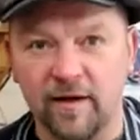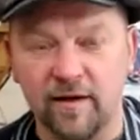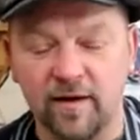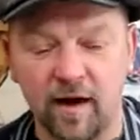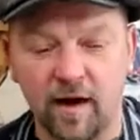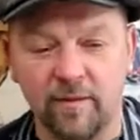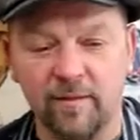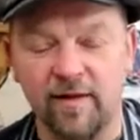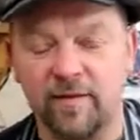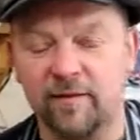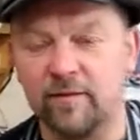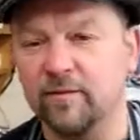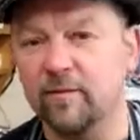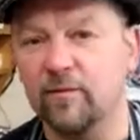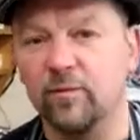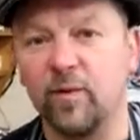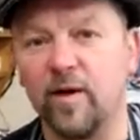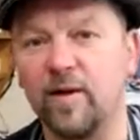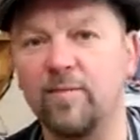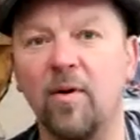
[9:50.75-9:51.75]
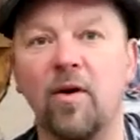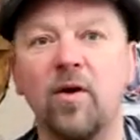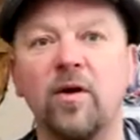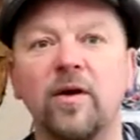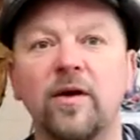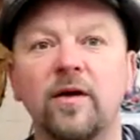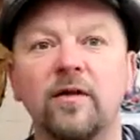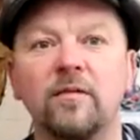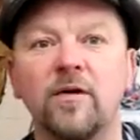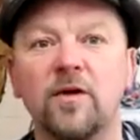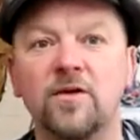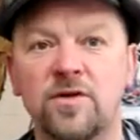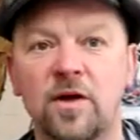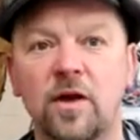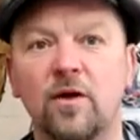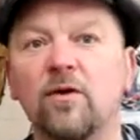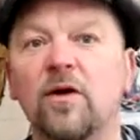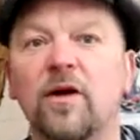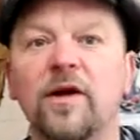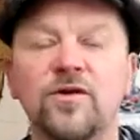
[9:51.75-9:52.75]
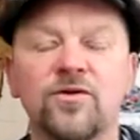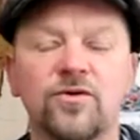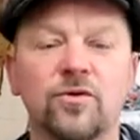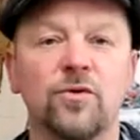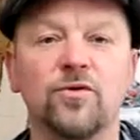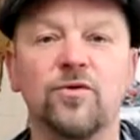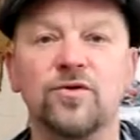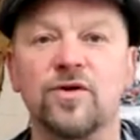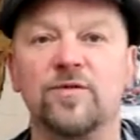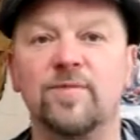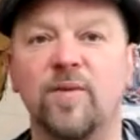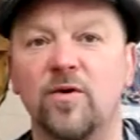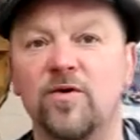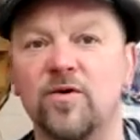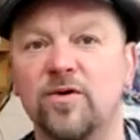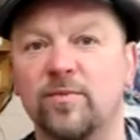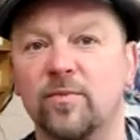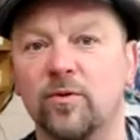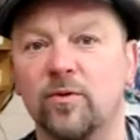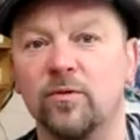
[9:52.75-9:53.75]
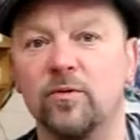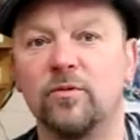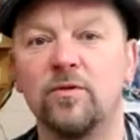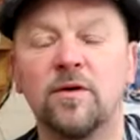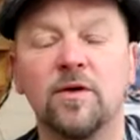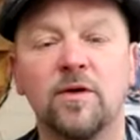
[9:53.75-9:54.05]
I mean, we buy as locally sourced as possible.